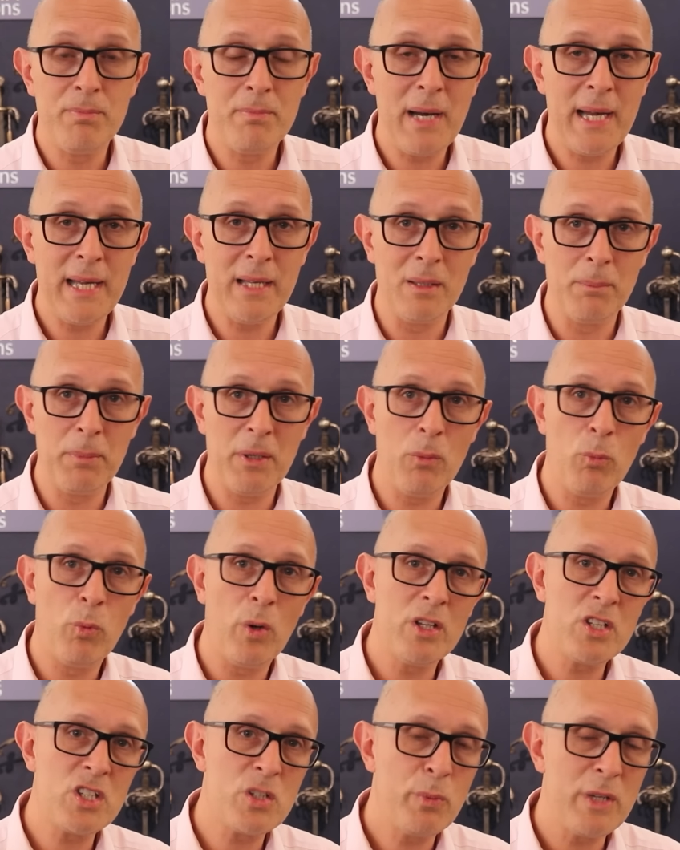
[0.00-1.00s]
mail, but
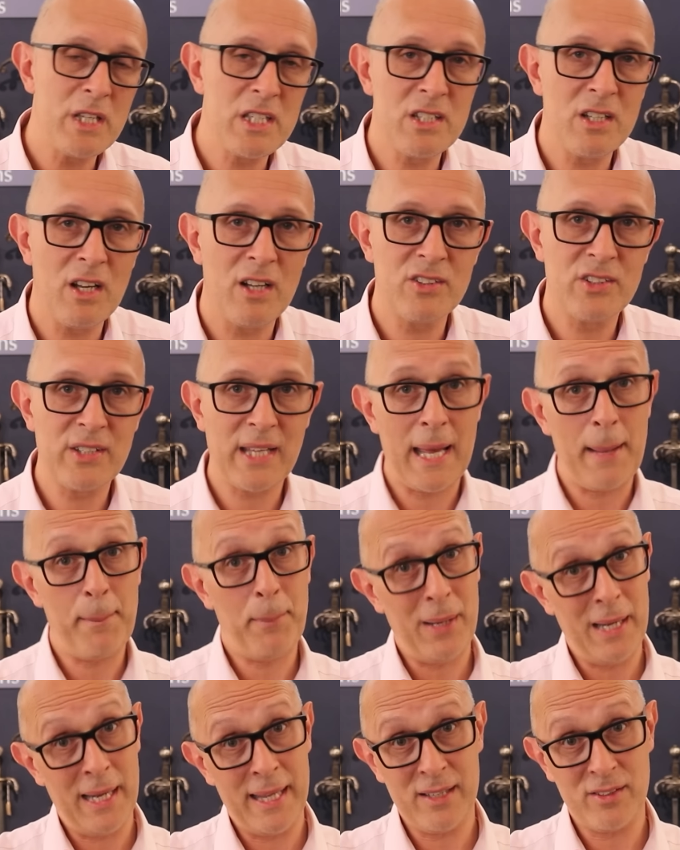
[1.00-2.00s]
once we start to get
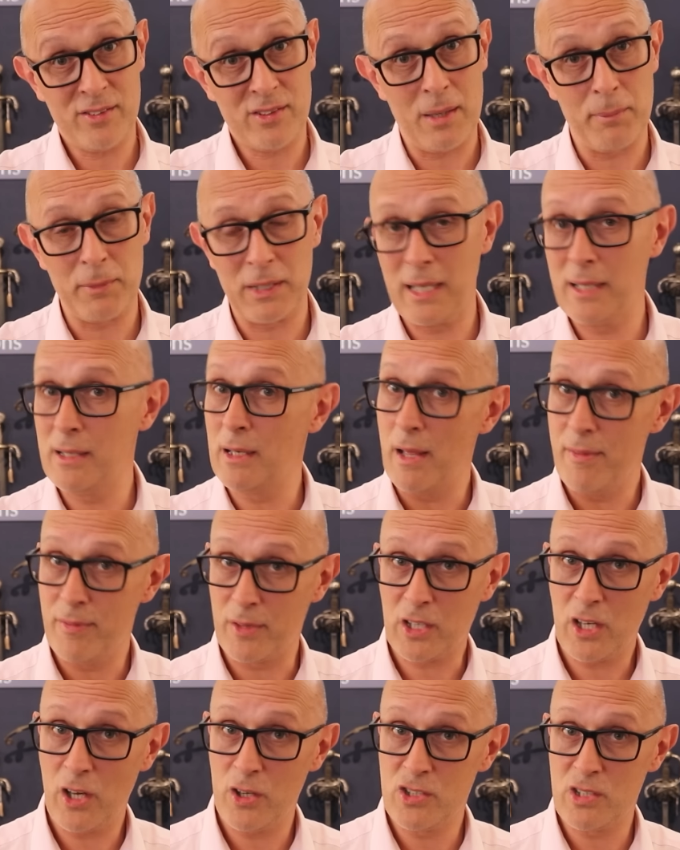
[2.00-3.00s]
plate coming in, like the
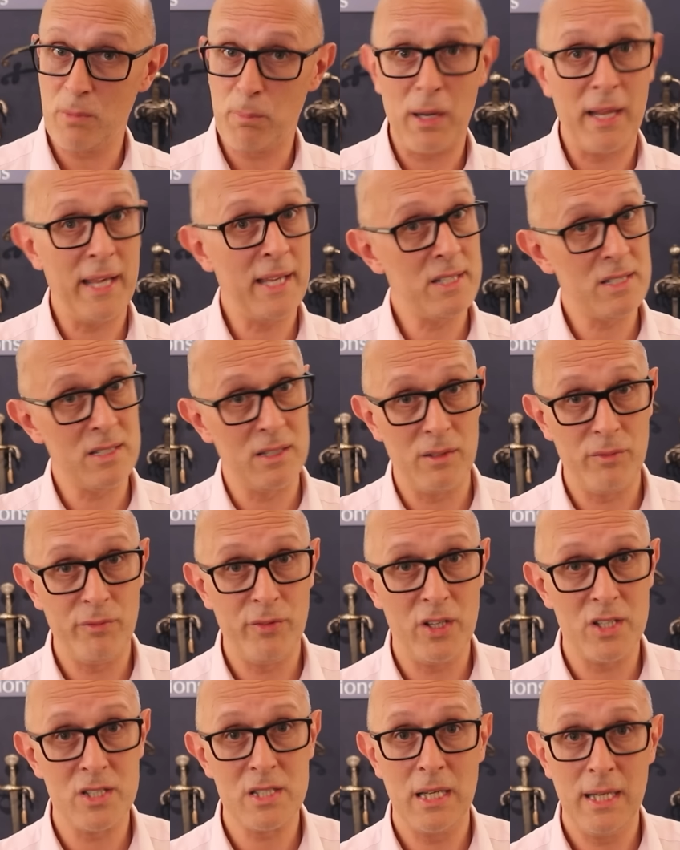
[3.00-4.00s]
coat of plates and the
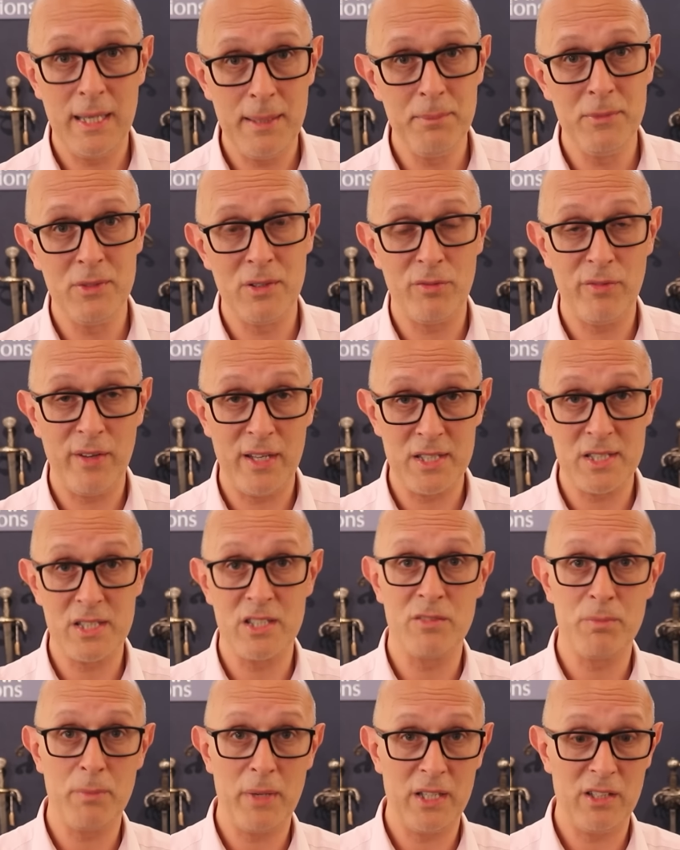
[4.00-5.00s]
first limb
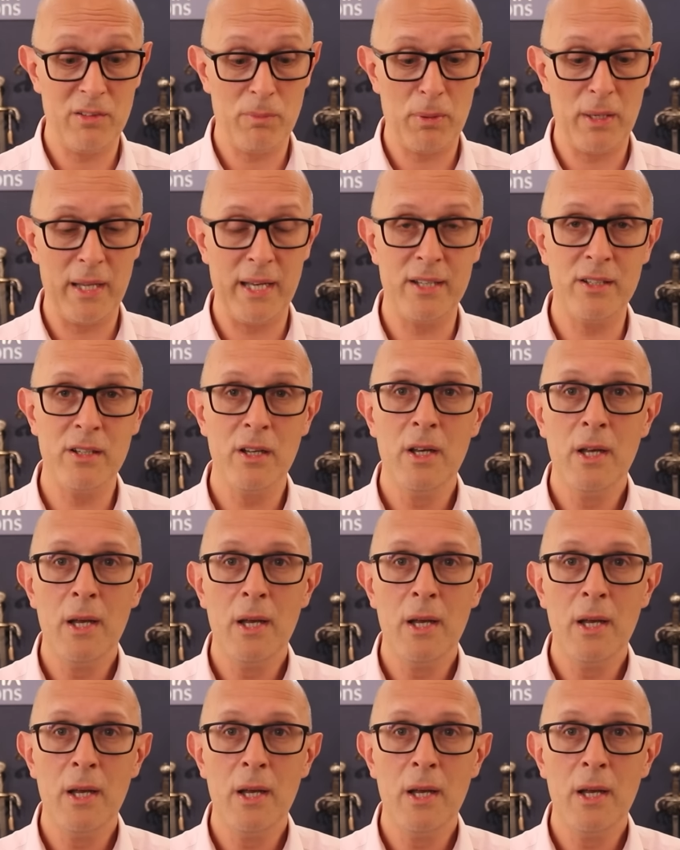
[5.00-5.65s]
defences made of plate,